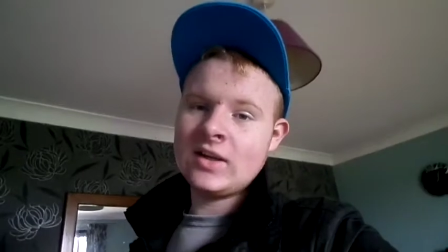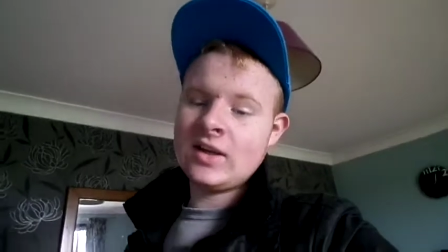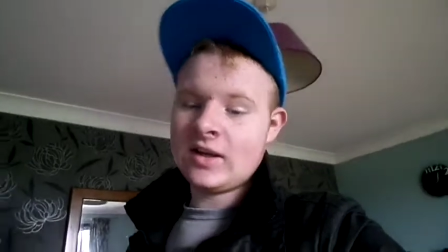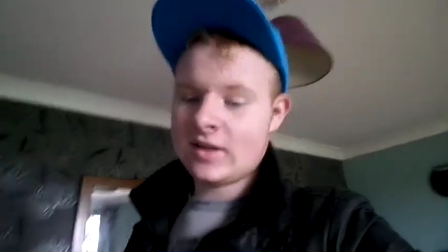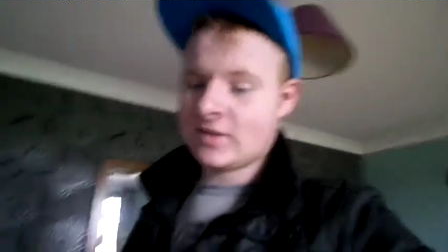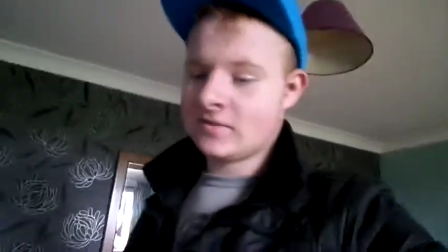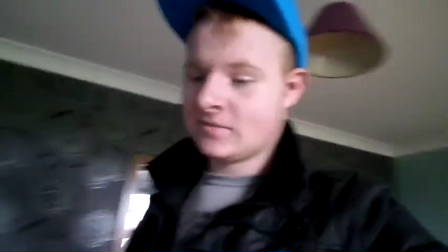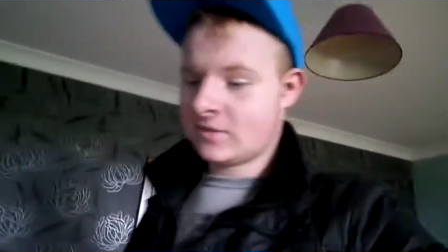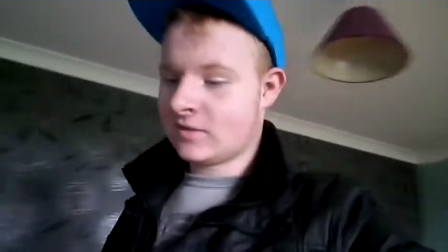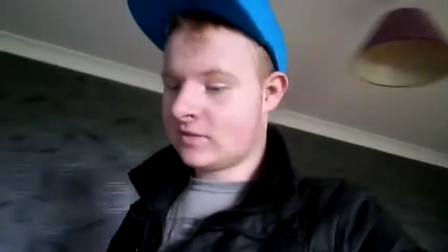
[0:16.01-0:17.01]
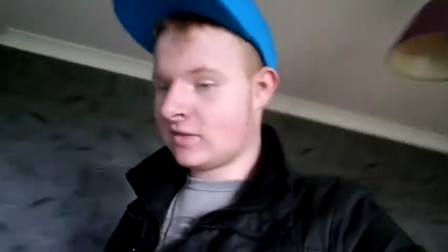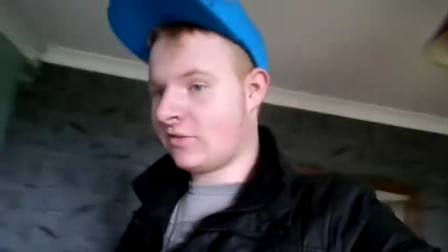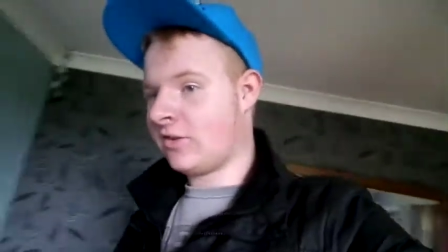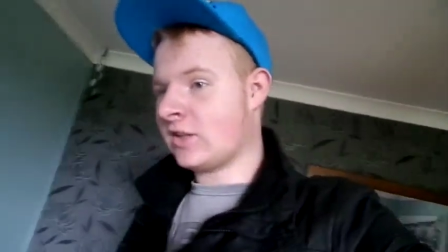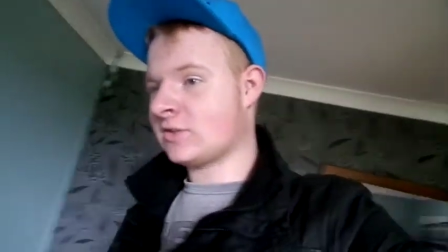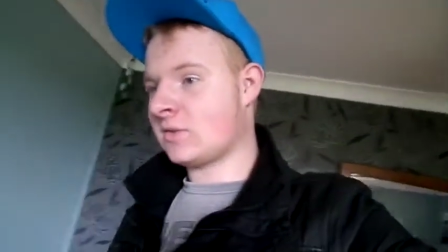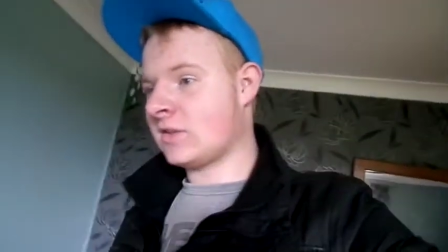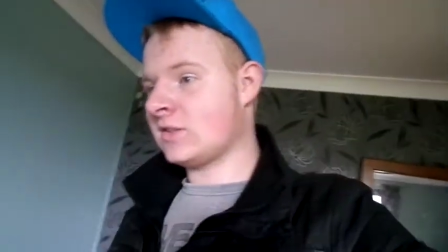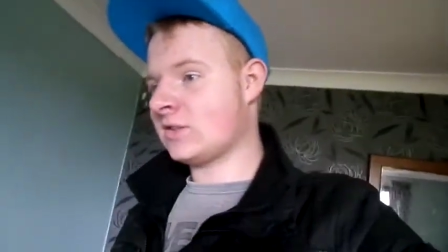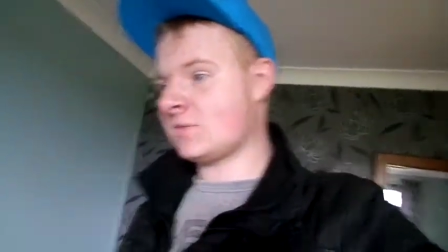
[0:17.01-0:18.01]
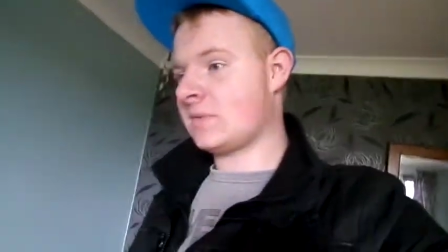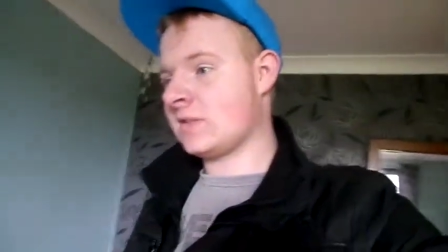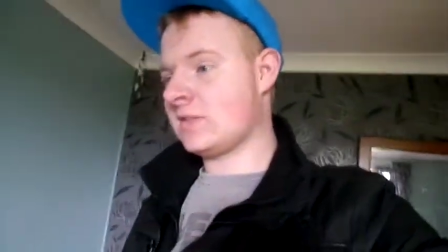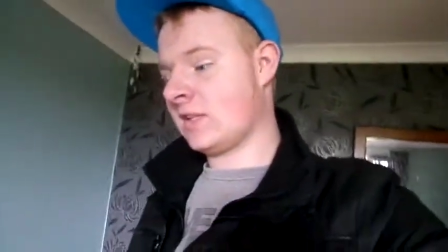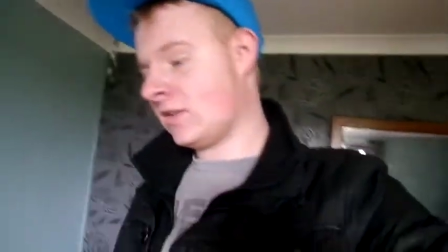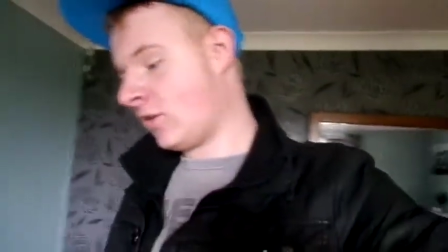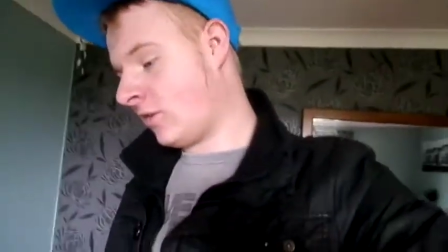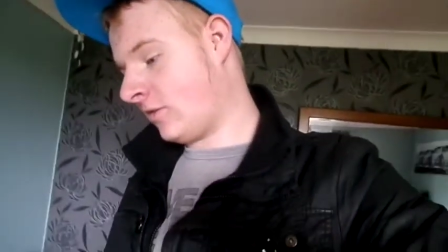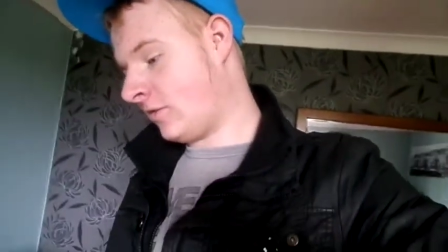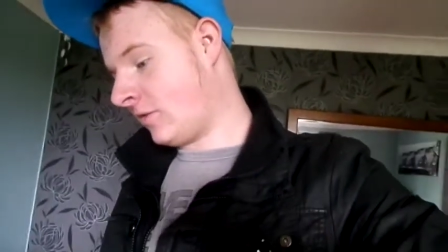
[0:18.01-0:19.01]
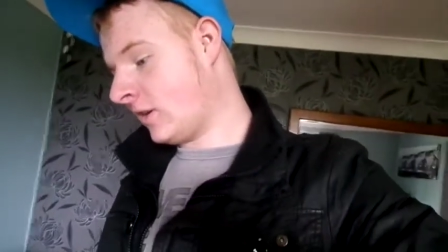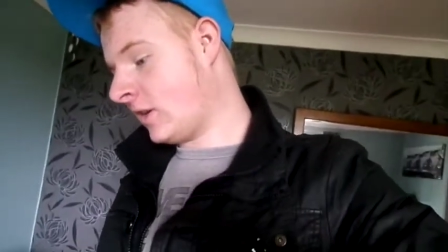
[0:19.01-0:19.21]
The first one has just been sent off.